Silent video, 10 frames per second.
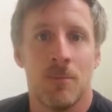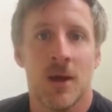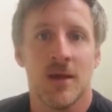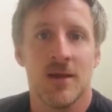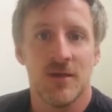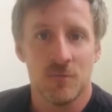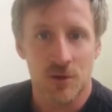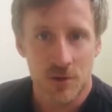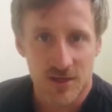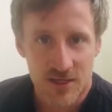But if we
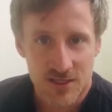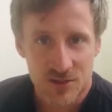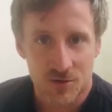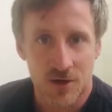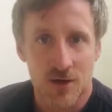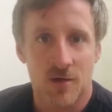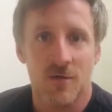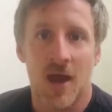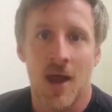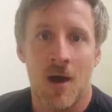look at the history of
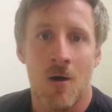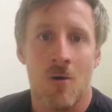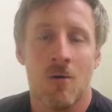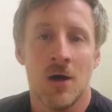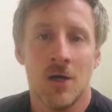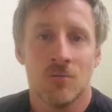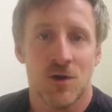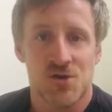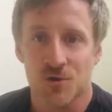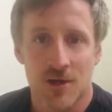how
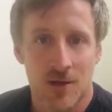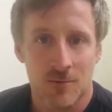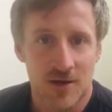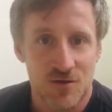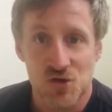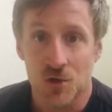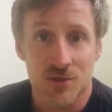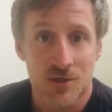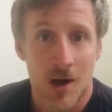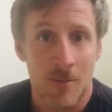racial inequity
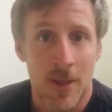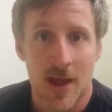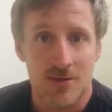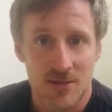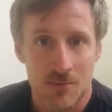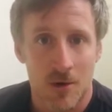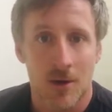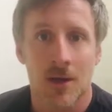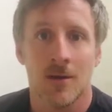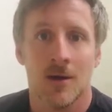shows up in the housing
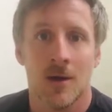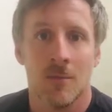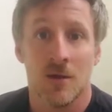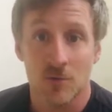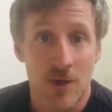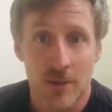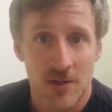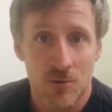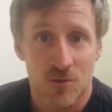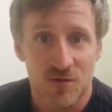market and really in the
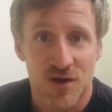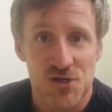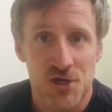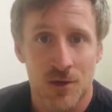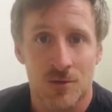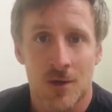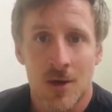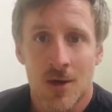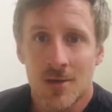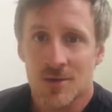legal profession,
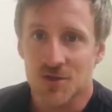there's a